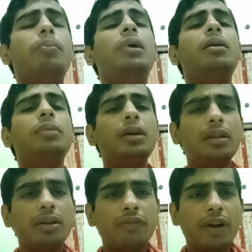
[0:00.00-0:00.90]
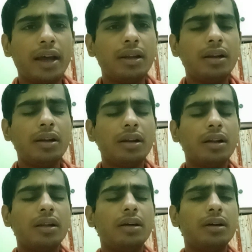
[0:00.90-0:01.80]
Maybe the final
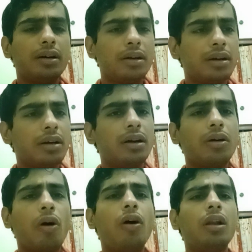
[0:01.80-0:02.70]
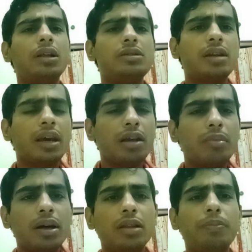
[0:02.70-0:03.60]
call is taken
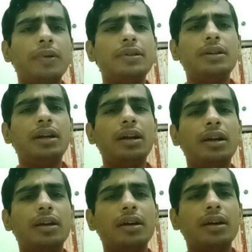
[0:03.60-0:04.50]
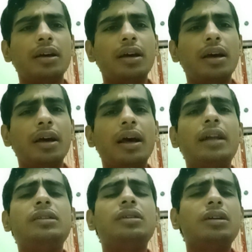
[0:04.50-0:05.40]
by the president,
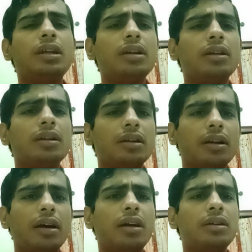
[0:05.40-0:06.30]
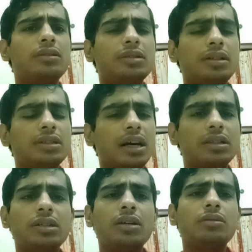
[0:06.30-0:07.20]
and certain credentials are
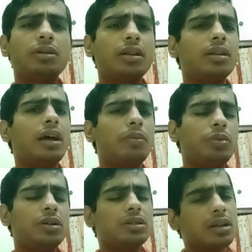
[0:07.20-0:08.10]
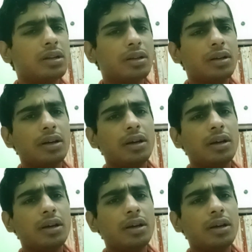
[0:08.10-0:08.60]
checked whether that person